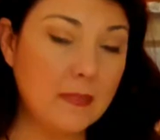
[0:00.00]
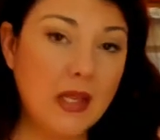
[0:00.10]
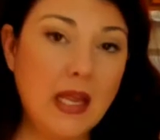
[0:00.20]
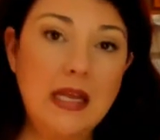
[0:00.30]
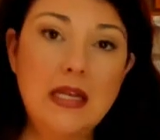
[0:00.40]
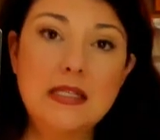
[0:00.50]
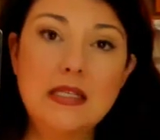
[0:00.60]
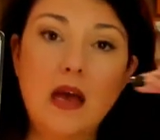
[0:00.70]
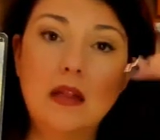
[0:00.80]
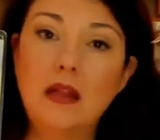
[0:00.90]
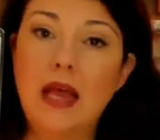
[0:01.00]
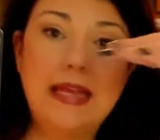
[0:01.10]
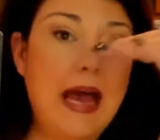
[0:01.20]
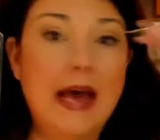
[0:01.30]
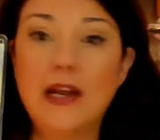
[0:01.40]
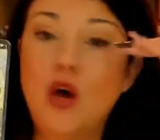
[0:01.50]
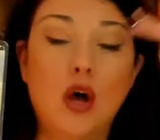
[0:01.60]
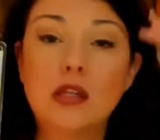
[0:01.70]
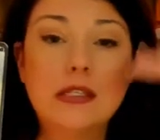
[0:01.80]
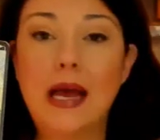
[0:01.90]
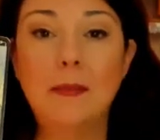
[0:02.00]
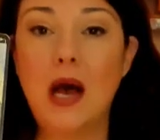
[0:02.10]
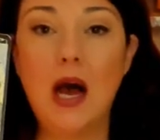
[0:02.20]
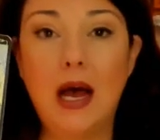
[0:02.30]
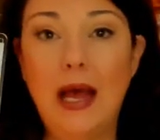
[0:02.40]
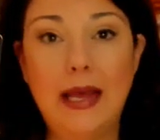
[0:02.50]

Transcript: is like at an all-time high.